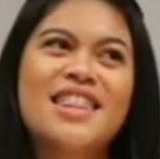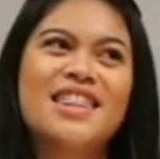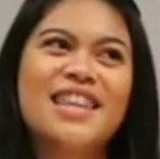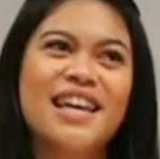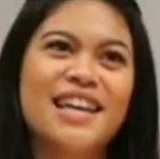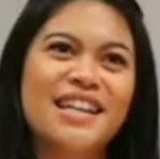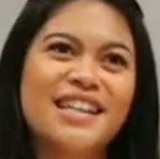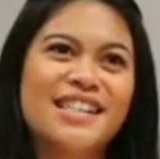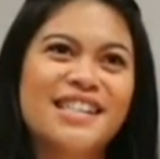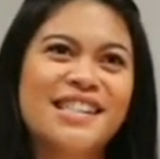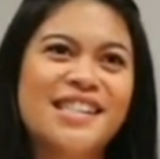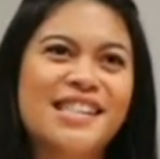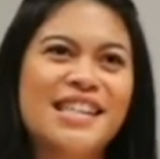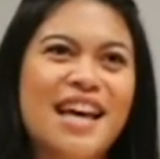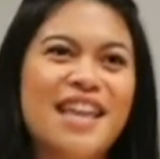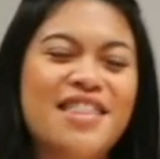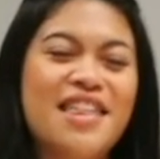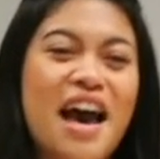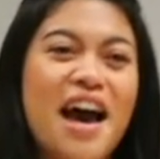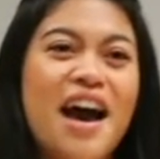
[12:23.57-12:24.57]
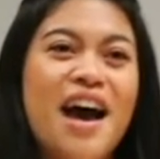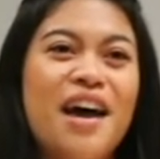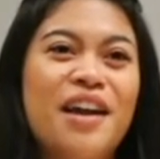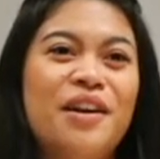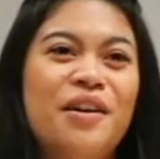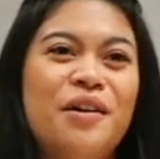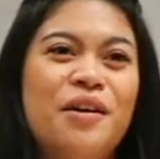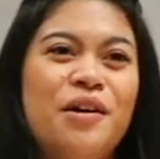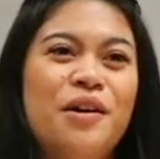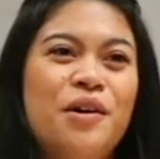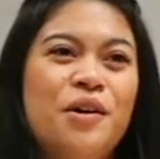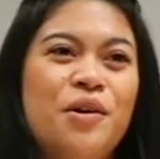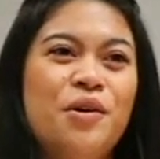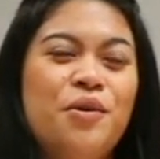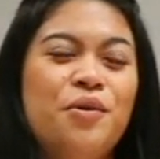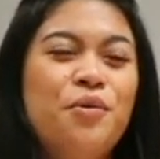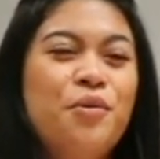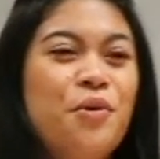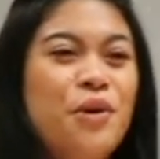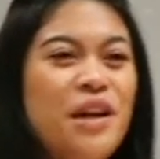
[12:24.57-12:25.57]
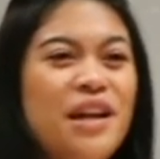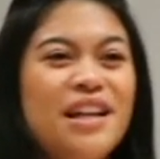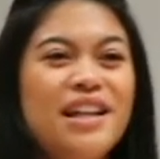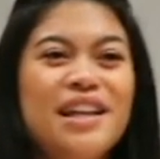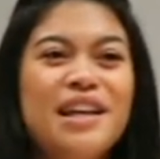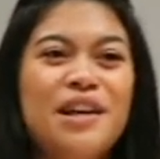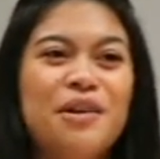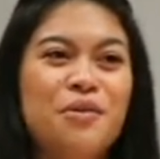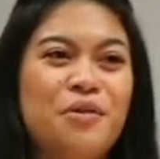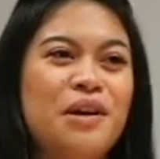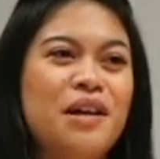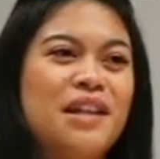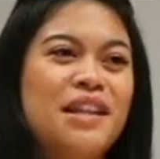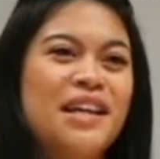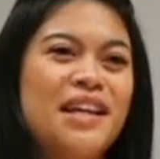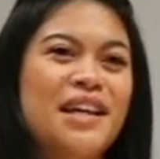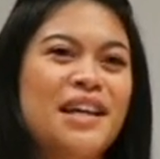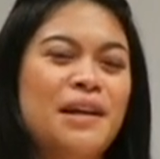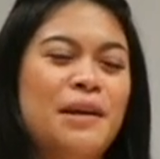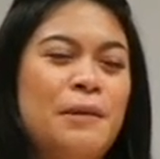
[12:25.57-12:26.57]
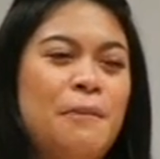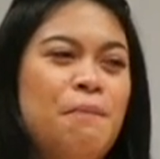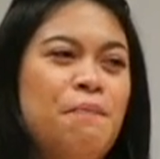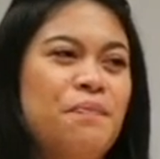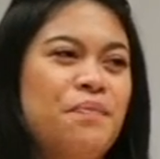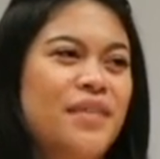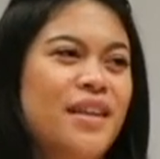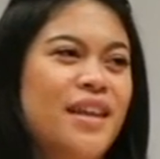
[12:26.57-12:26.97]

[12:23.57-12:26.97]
things that really,